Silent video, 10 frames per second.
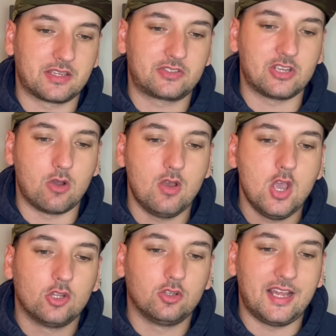So
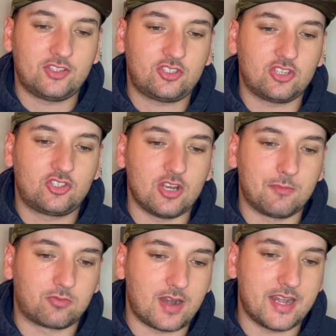let's just jump
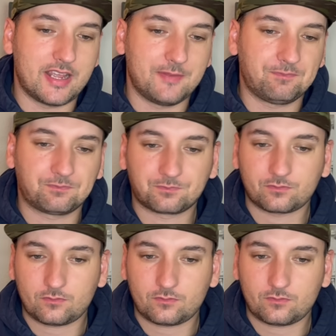right in